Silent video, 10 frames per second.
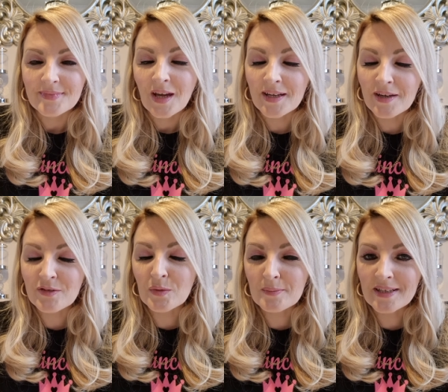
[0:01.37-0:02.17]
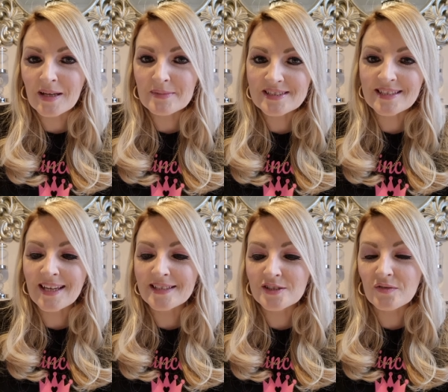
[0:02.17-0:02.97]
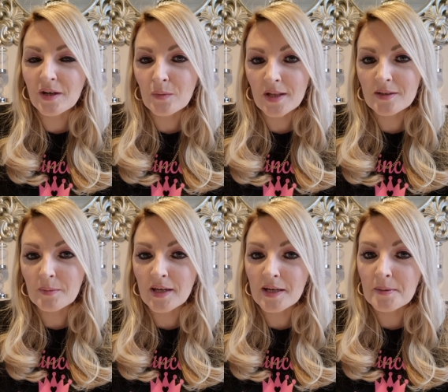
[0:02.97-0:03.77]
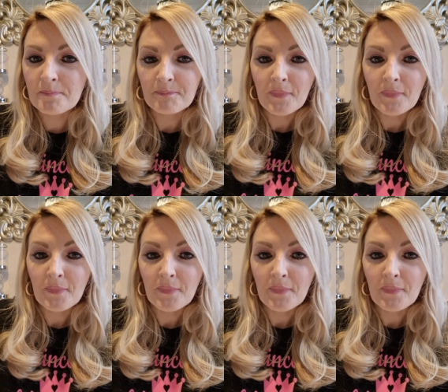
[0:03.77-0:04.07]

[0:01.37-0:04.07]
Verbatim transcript: Hi everyone, my name is Danae, you're very welcome here.